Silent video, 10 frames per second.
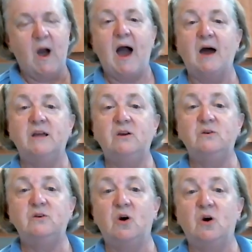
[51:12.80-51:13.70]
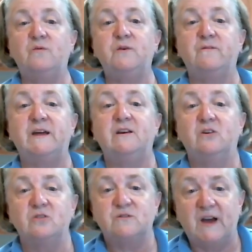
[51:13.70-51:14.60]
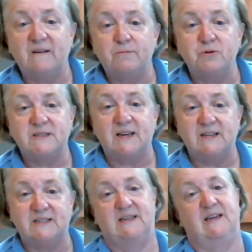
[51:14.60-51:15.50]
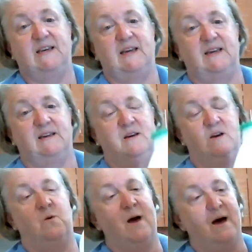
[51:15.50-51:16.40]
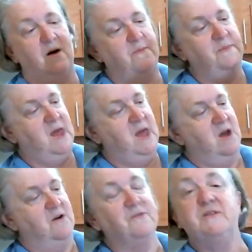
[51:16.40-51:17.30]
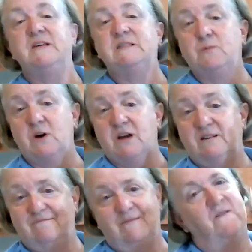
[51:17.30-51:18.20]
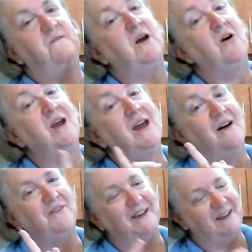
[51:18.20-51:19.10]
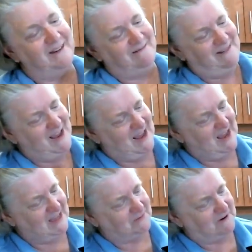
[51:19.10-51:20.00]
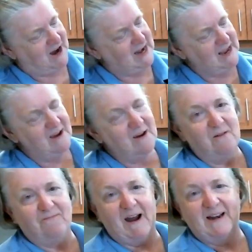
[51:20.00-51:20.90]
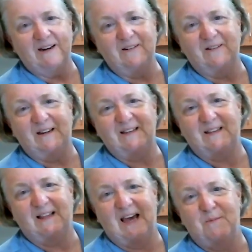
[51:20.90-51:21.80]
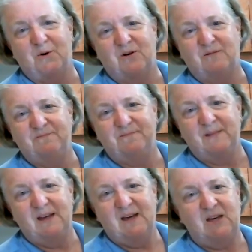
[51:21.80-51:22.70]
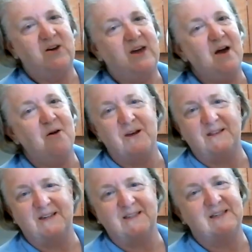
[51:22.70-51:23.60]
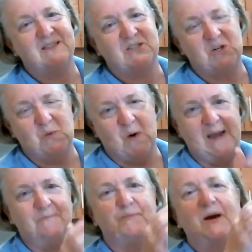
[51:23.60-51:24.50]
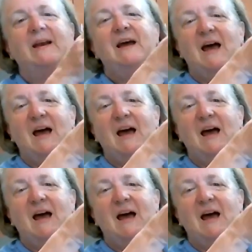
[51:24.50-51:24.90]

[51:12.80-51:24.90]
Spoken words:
How do you know if your vinegar is 5% acidity? Well, for this one, very evident. It's right here, right underneath the label. You can't read this, it's too white, but